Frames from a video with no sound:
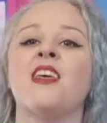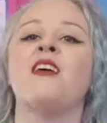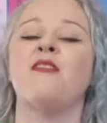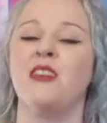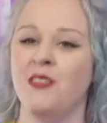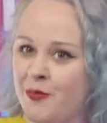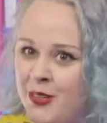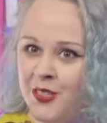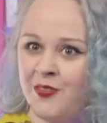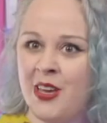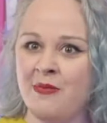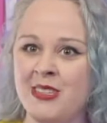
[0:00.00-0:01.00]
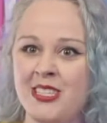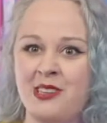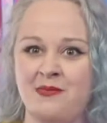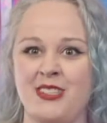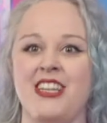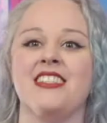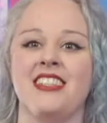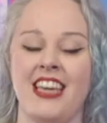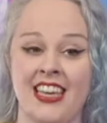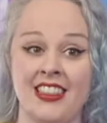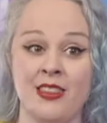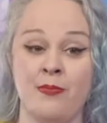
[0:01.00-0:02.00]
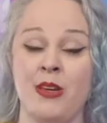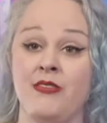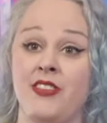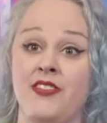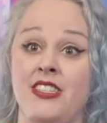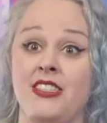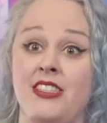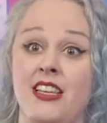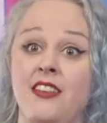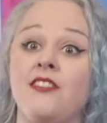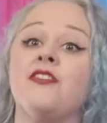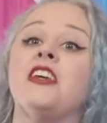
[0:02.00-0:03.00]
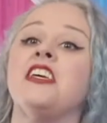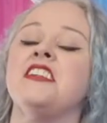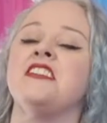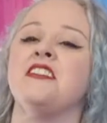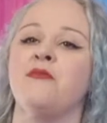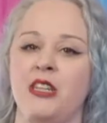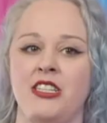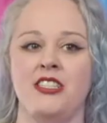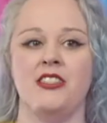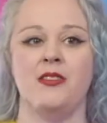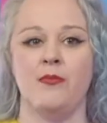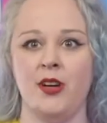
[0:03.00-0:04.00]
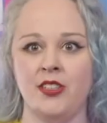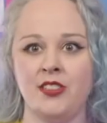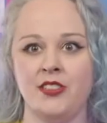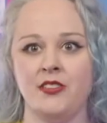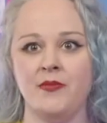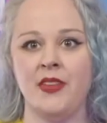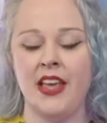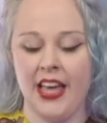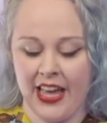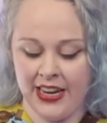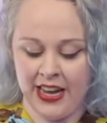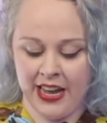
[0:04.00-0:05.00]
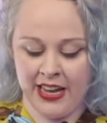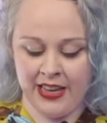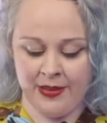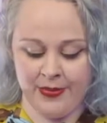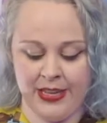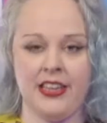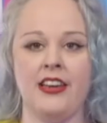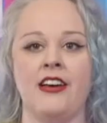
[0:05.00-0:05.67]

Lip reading: One of the most famous objects in the Pitt Rivers itself is the witch in the bottle. And I am here